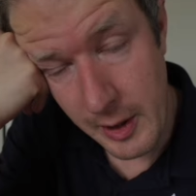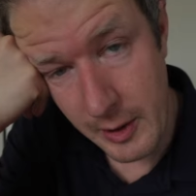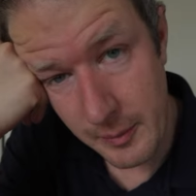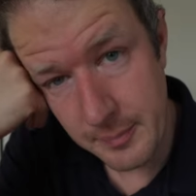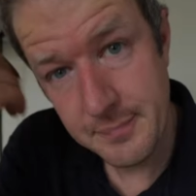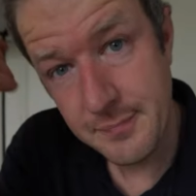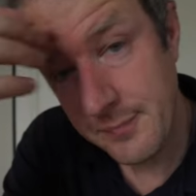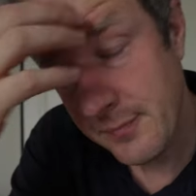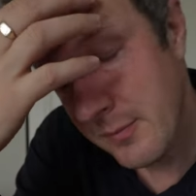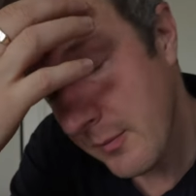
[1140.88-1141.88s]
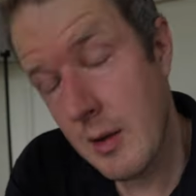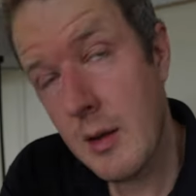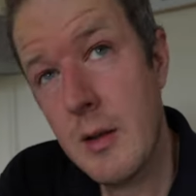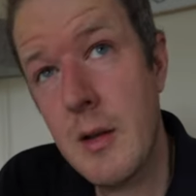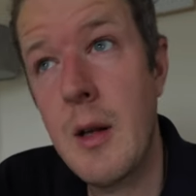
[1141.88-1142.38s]
I do?
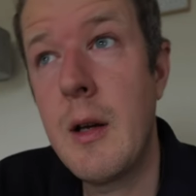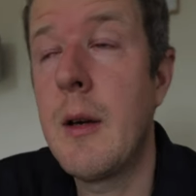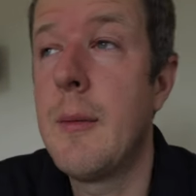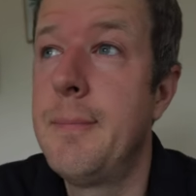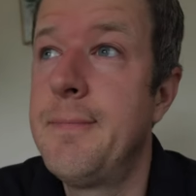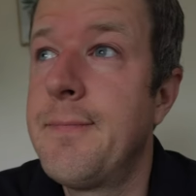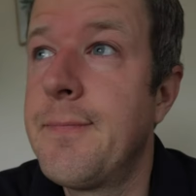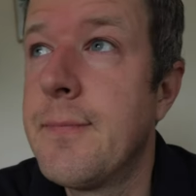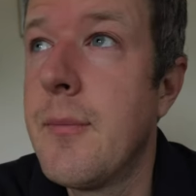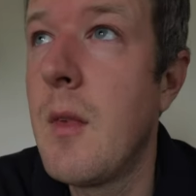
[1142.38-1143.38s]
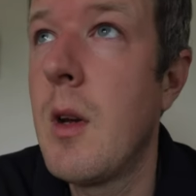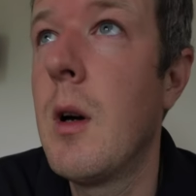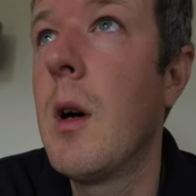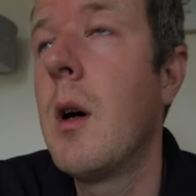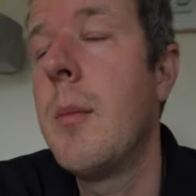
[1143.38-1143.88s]
It's like...
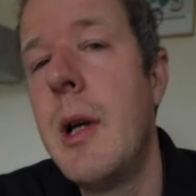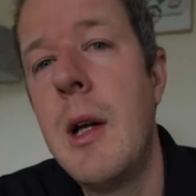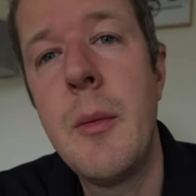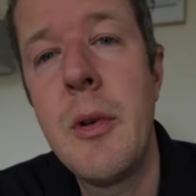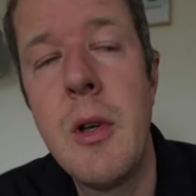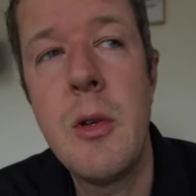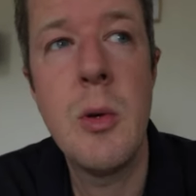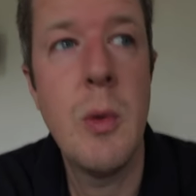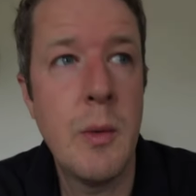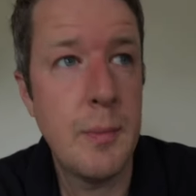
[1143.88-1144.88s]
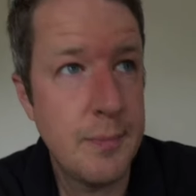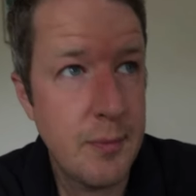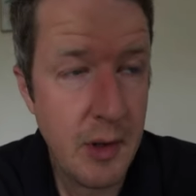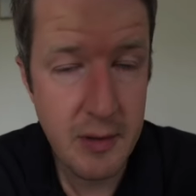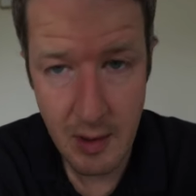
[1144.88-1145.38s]
Oh, man, I'm so torn.
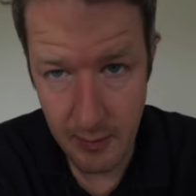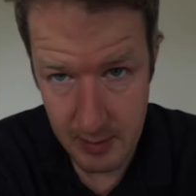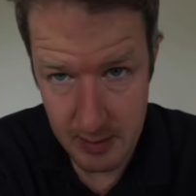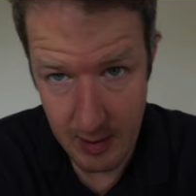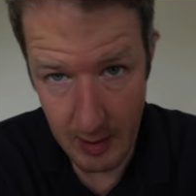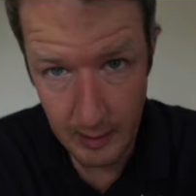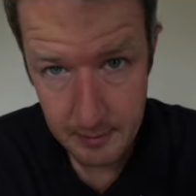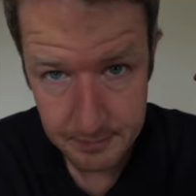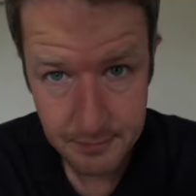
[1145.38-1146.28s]
The selfish thing...